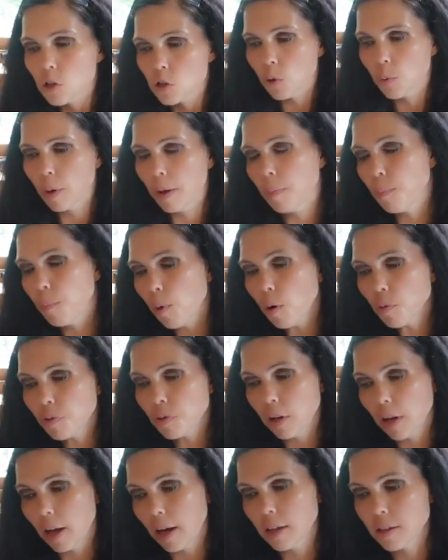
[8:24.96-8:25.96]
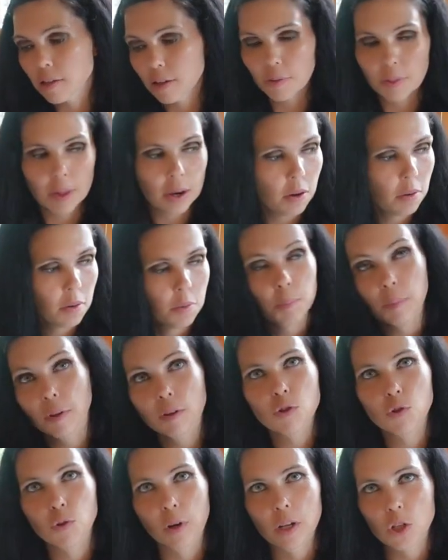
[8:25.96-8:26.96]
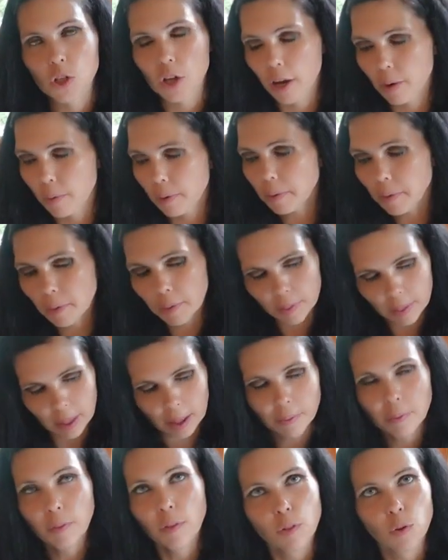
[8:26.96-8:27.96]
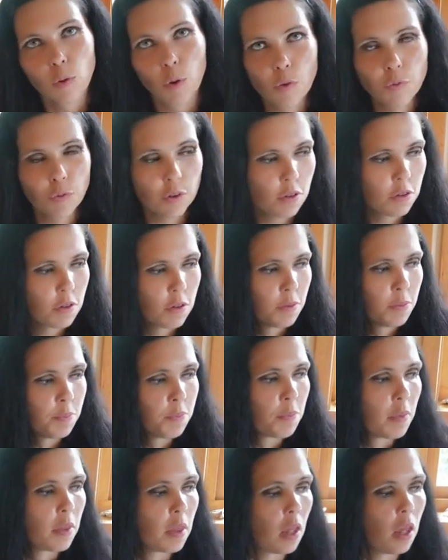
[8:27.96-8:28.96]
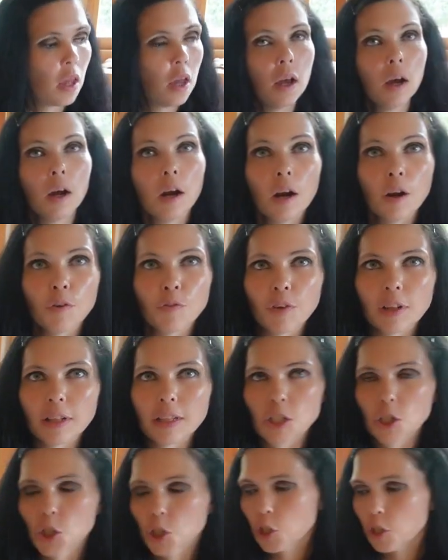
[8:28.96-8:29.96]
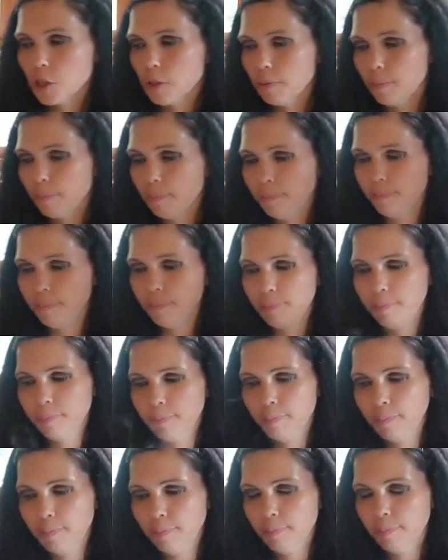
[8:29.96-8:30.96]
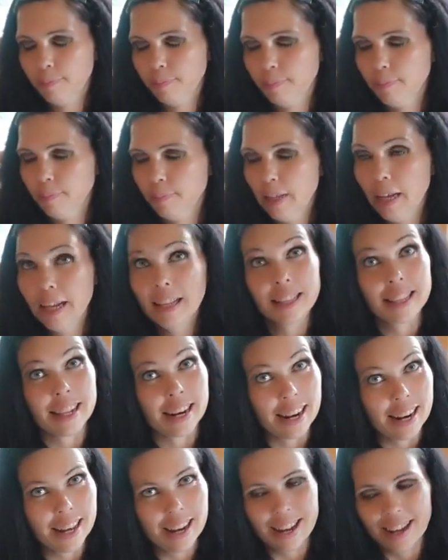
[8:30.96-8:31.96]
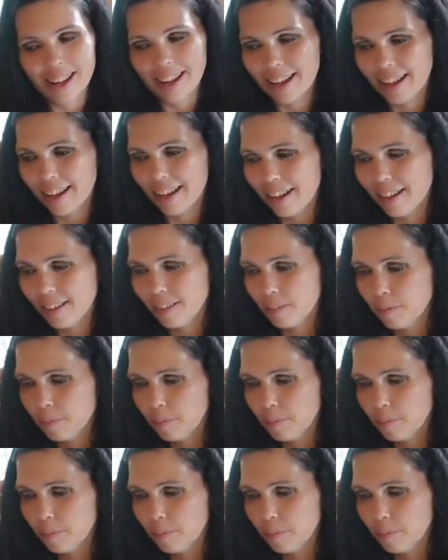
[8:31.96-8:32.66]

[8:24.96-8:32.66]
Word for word: So when both the lights are there with strange iron, then the waffles are finished. Ta-da!